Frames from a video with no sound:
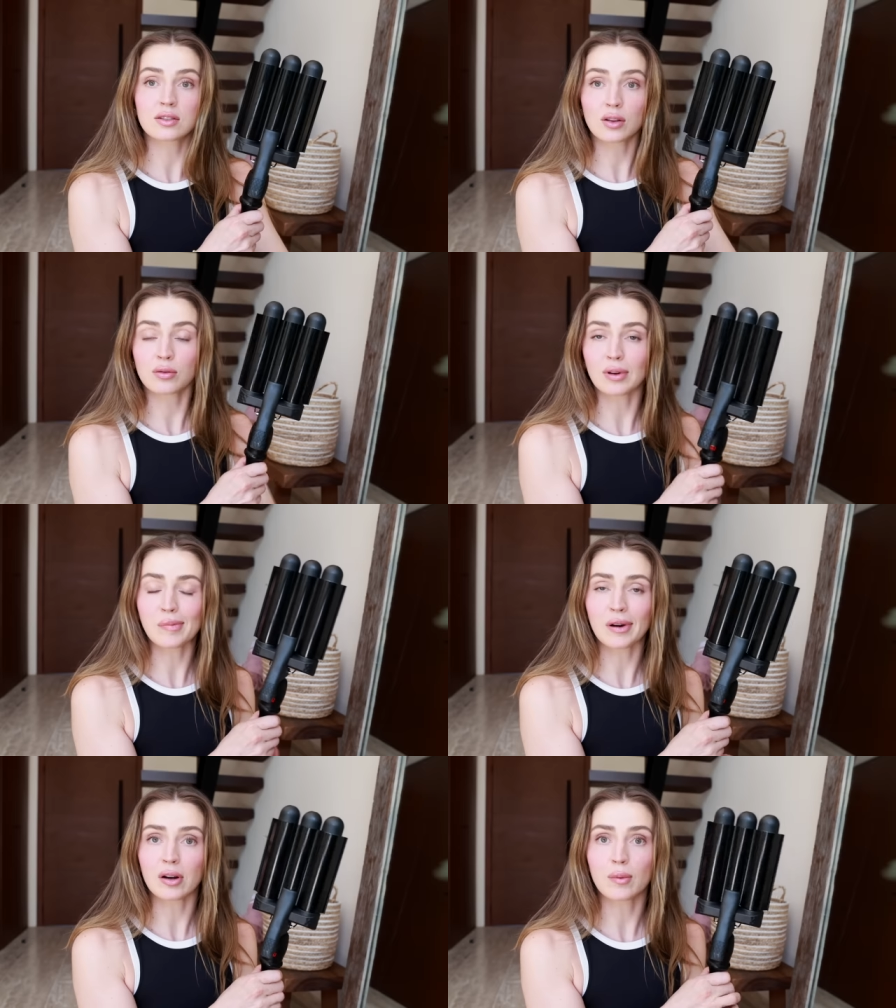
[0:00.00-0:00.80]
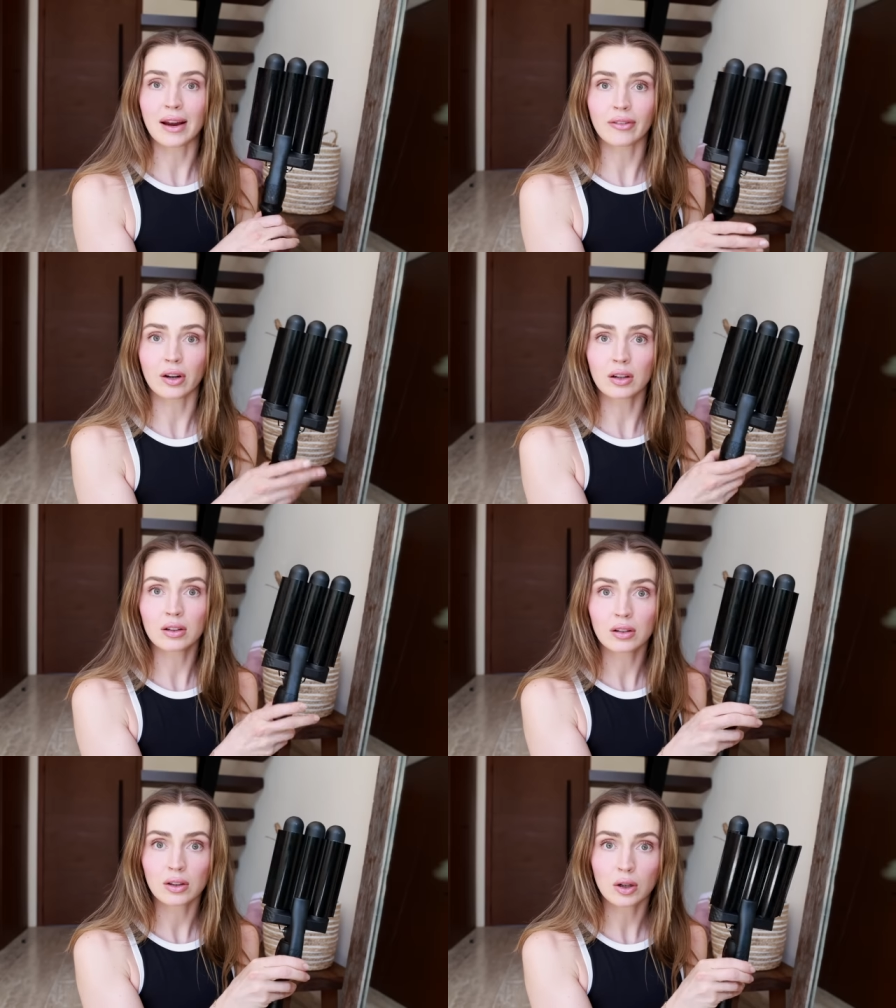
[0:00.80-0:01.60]
is a three-barrel waver,
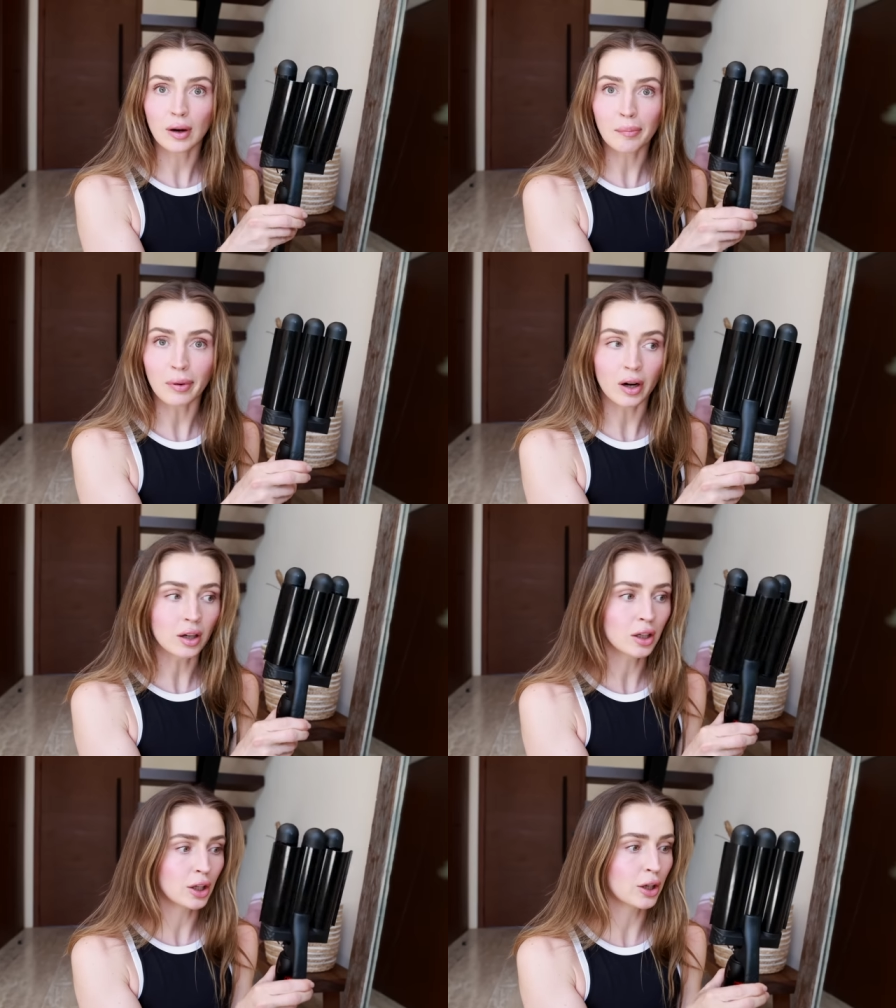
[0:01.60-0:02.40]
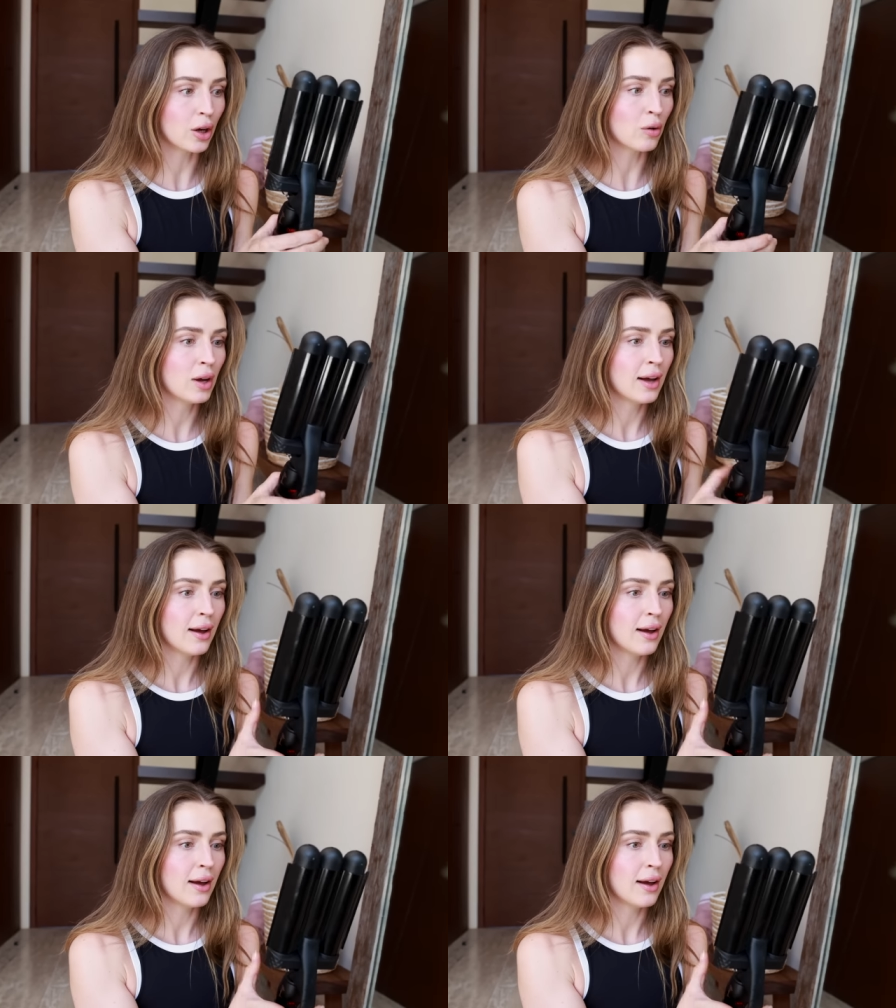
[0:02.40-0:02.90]
the crimper, you know.